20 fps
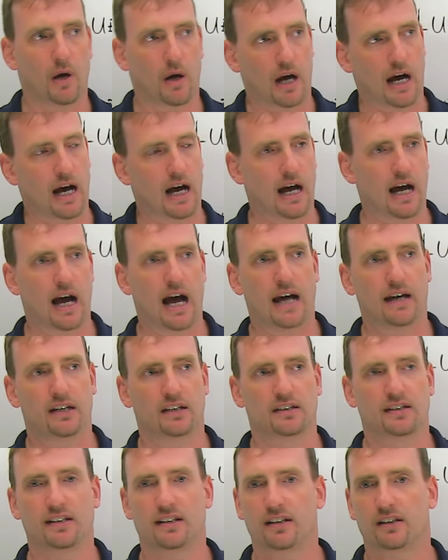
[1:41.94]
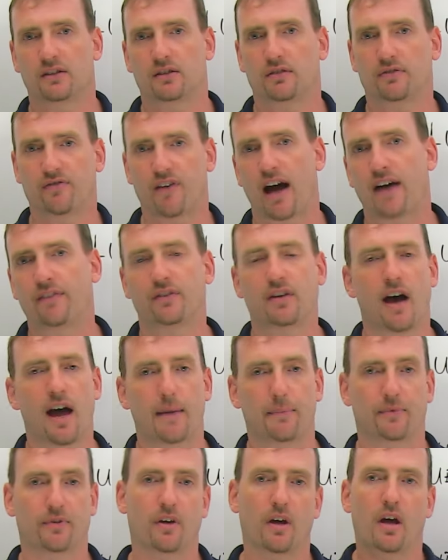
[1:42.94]
I did it 5
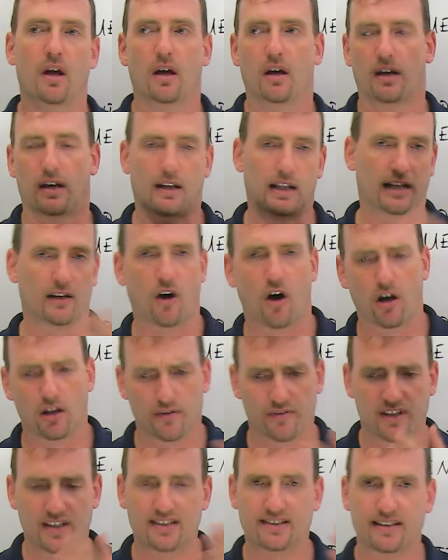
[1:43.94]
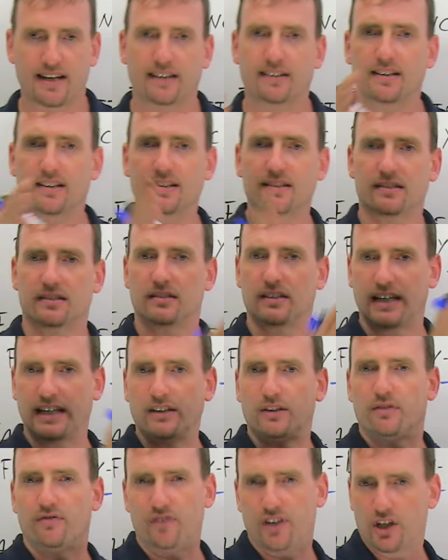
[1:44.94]
times. Like all of these sentences
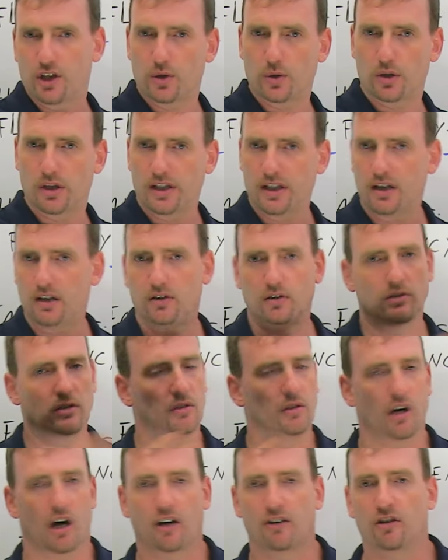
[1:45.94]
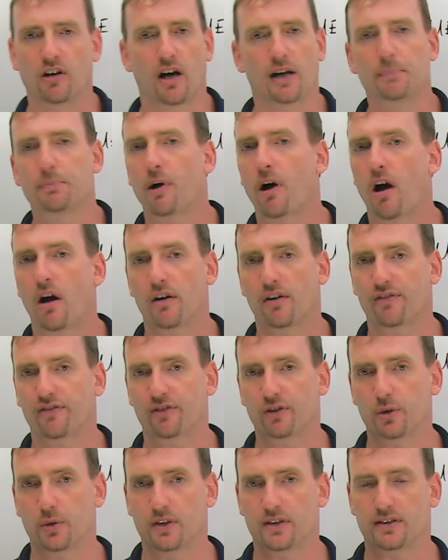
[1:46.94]
individually are not part of
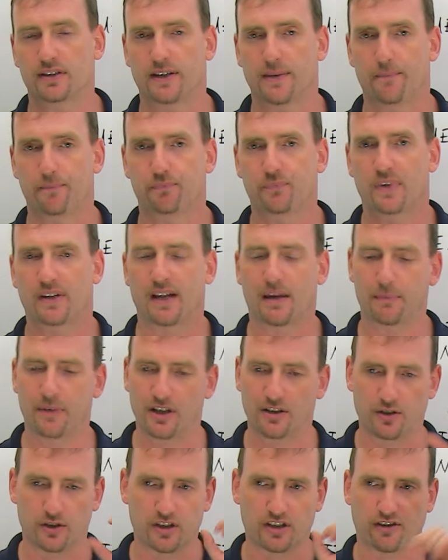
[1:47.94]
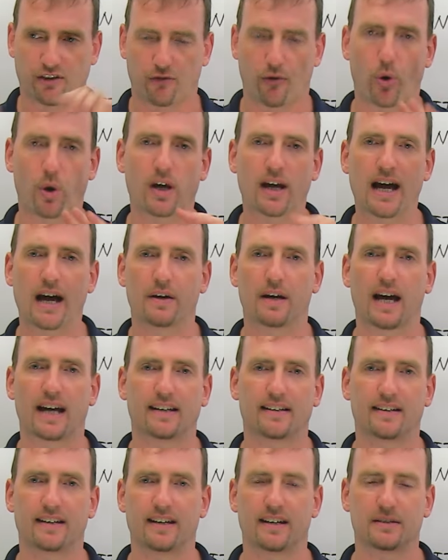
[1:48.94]
fluency. That means you're just throwing out
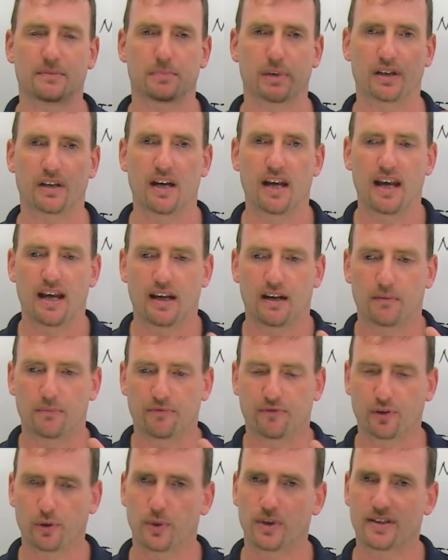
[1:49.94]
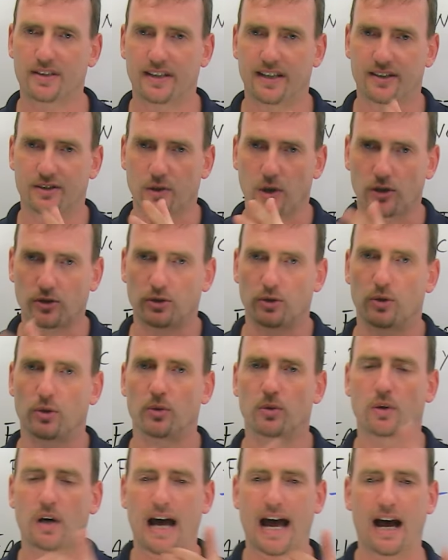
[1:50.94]
ideas, but fluency is
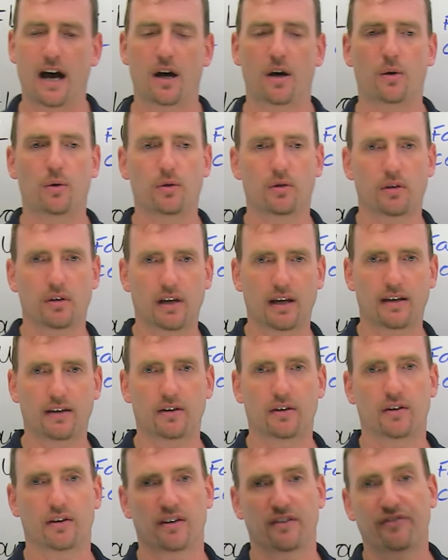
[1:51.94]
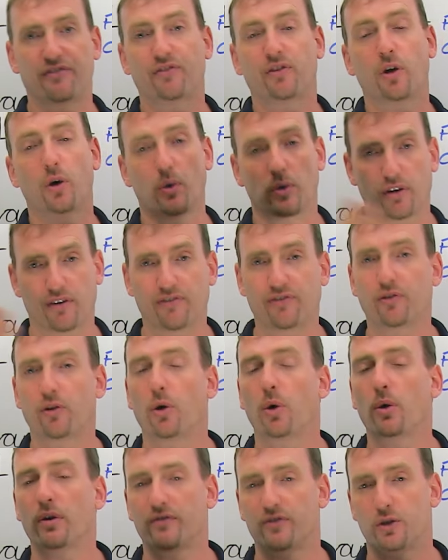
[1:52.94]
also how the
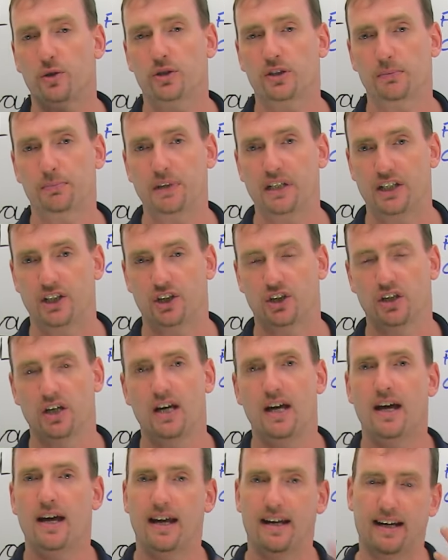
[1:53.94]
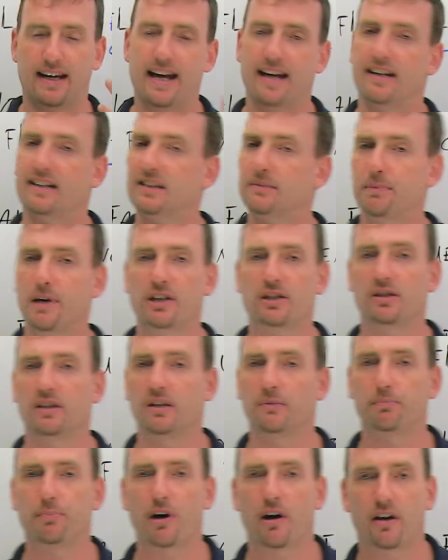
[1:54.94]
flow of your speech. And again, especially
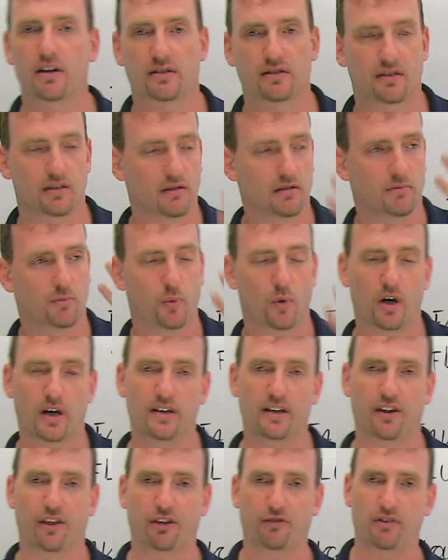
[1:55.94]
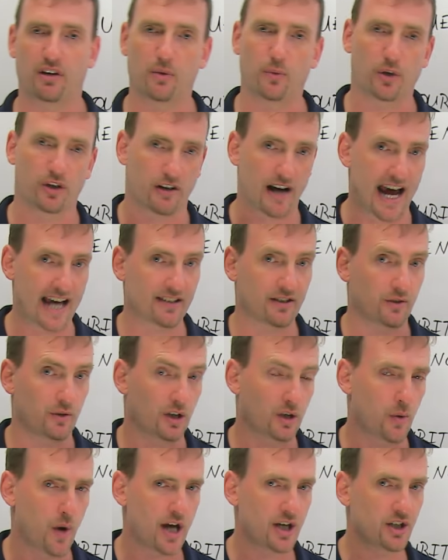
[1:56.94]
in parts 1 and 3 when they're asking
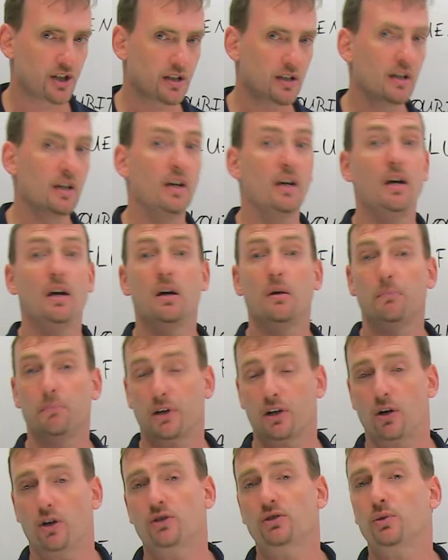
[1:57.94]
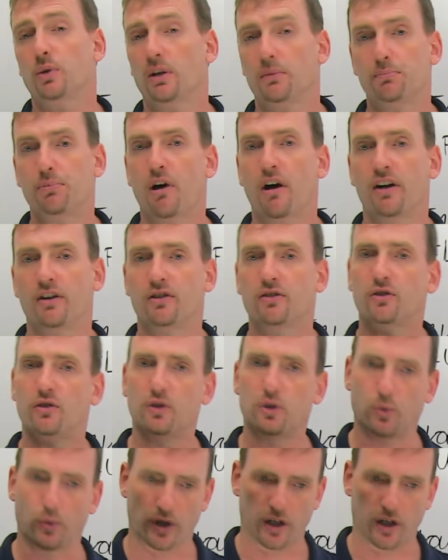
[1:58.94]
a question, but also in part 2